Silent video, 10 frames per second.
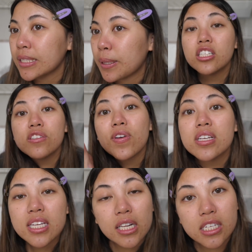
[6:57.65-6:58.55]
it just
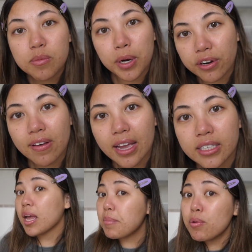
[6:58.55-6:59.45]
feels and looks
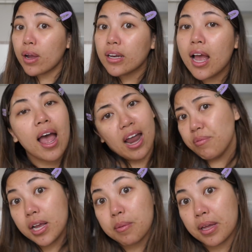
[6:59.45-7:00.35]
purified. I mean, why not? I
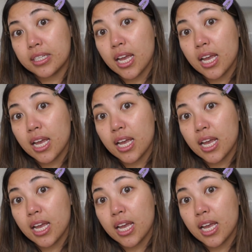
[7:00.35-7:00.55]
recommend